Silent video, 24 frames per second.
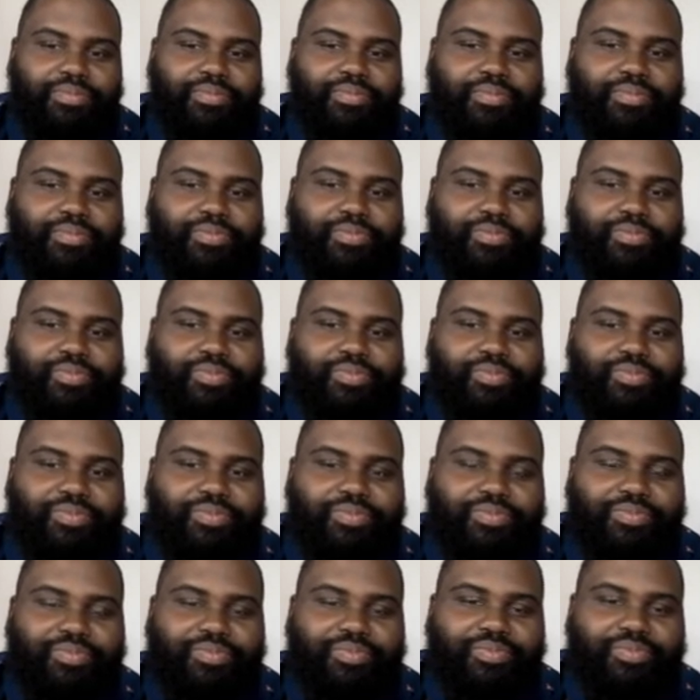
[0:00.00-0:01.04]

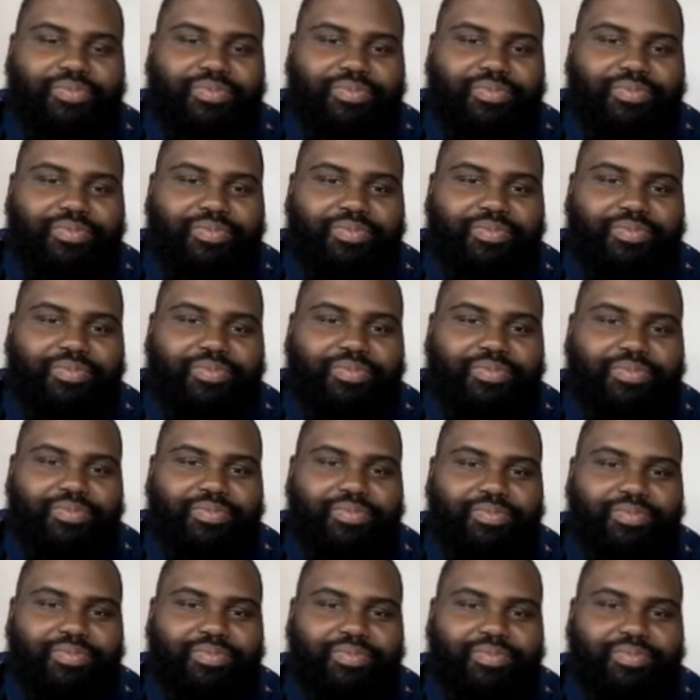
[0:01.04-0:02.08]

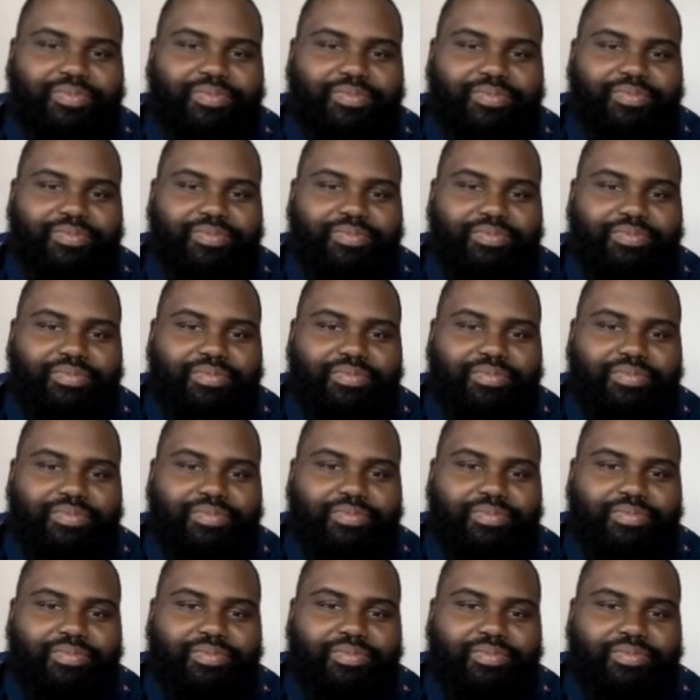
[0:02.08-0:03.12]

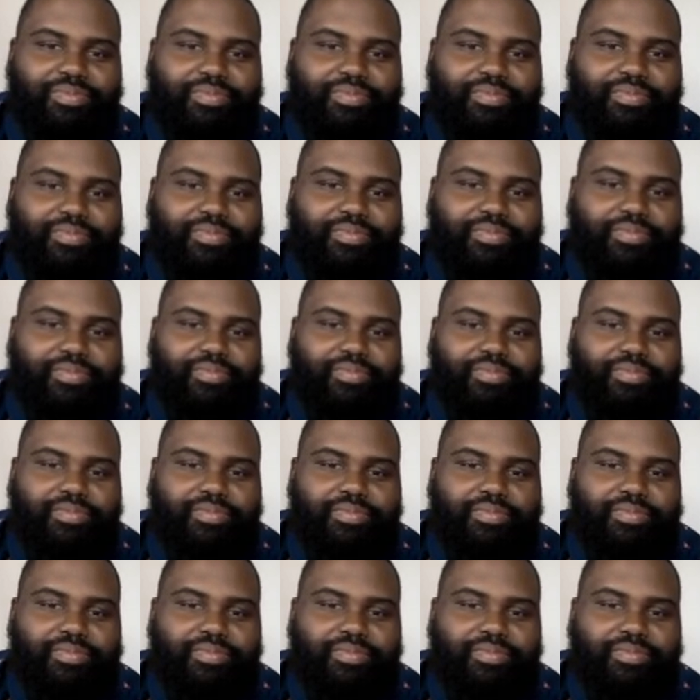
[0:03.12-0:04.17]

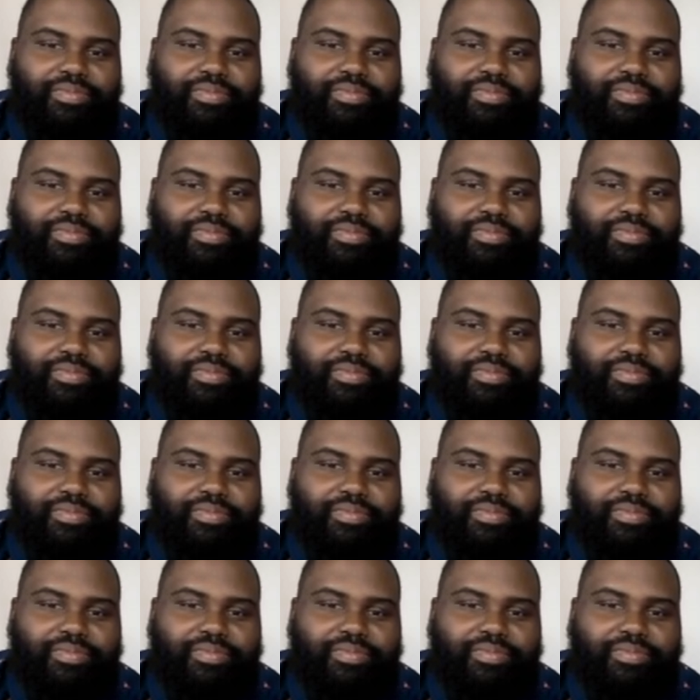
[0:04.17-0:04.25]
No words are spoken by the person on screen.